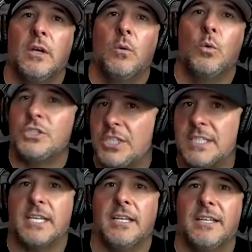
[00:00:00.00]
Which is
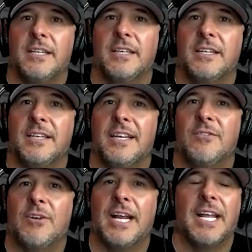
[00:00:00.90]
it?
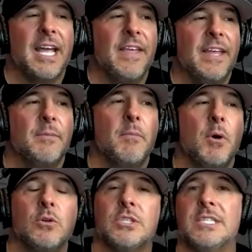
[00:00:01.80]
Right? And then the mm-hmm.
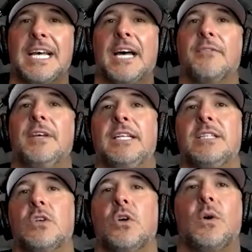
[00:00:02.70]
emotions out of it. And
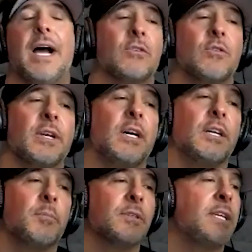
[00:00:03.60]
so I agree
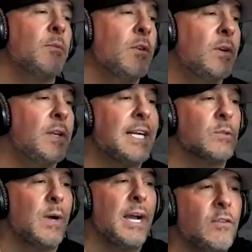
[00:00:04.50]
100% with you and that's
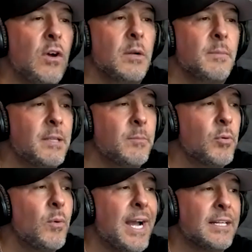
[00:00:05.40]
why I talk about the
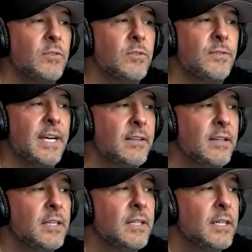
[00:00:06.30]
proactive effect
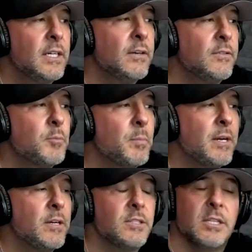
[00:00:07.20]
of
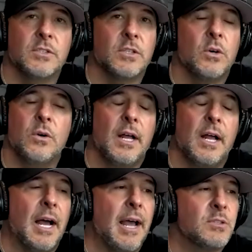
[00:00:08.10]
preparing yourself. So
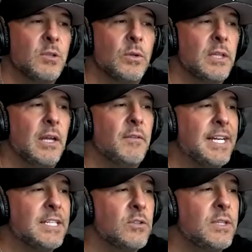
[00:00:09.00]
I absolutely love
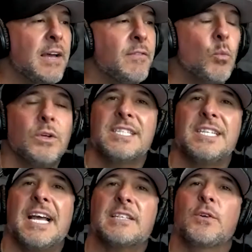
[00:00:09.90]
that. So Devon, what's
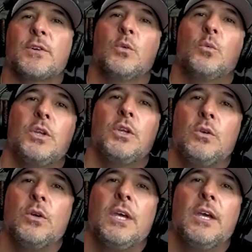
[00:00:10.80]
next for you? What do
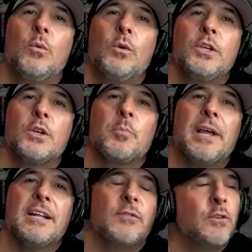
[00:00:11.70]
you what are your
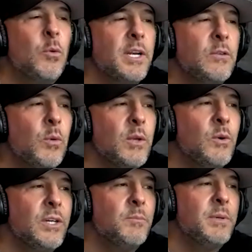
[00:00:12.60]
plans for
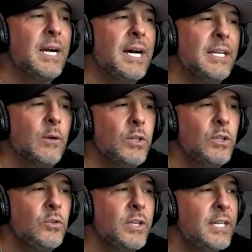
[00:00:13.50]
2021 and beyond? Like, what are
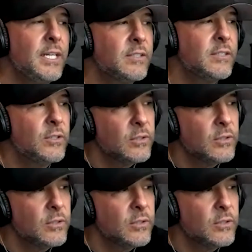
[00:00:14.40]
you getting into?